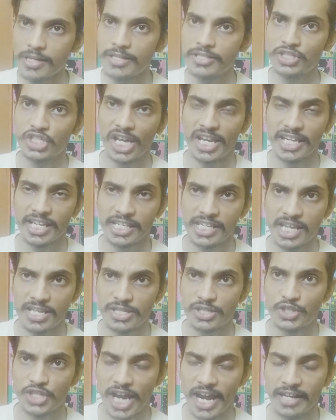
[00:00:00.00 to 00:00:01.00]

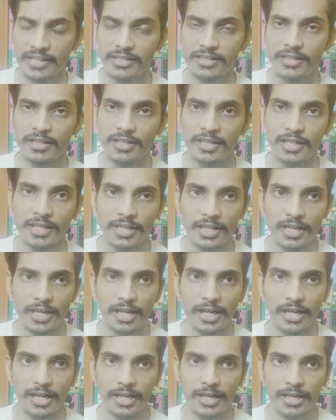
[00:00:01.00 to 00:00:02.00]
Chanakya's Chant.
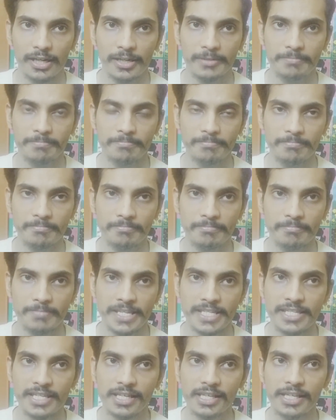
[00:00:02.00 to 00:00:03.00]
uh,
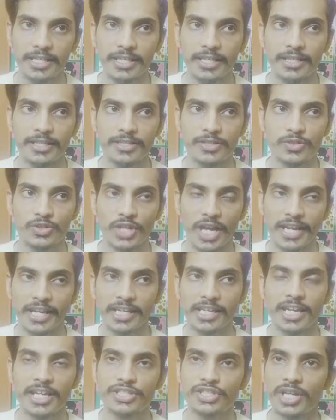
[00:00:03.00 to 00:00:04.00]
Basically,
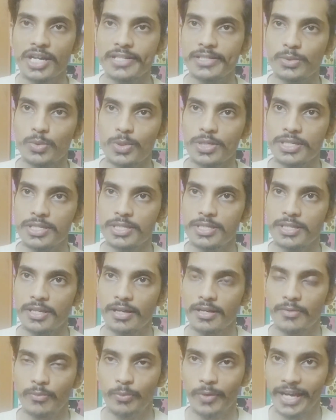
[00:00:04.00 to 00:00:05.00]
Chanakya Chant was
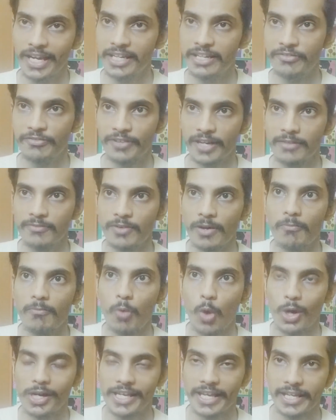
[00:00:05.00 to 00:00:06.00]
way different from
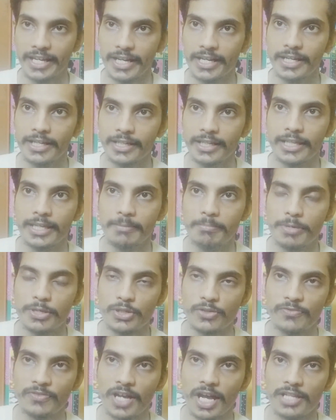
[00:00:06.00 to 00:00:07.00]
what I read in Keepers
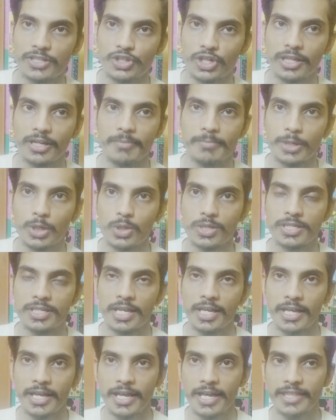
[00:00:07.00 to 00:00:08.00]
of Kaalachakra, because
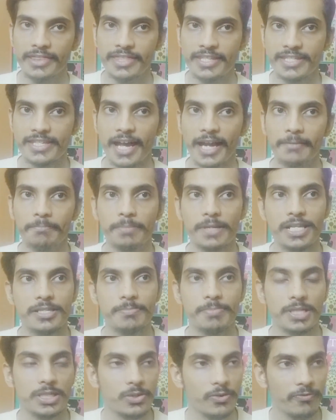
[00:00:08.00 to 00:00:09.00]
this had
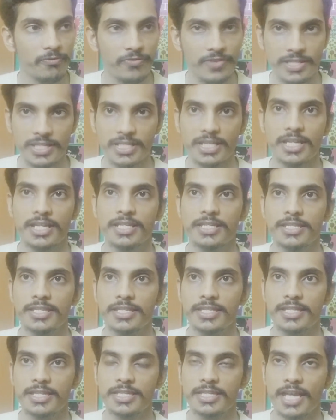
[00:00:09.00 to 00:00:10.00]
principles of physics,
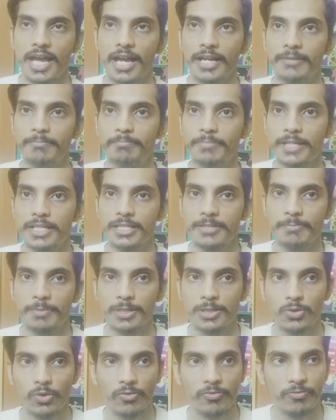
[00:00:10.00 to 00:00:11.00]
this had
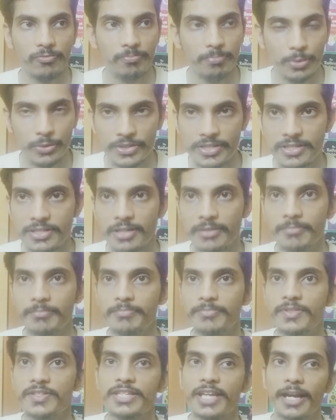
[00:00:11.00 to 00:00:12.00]
principles of
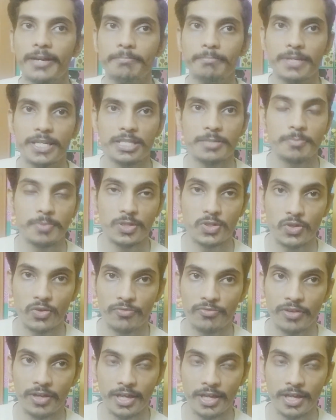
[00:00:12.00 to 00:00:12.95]
Buddhism, this had principles of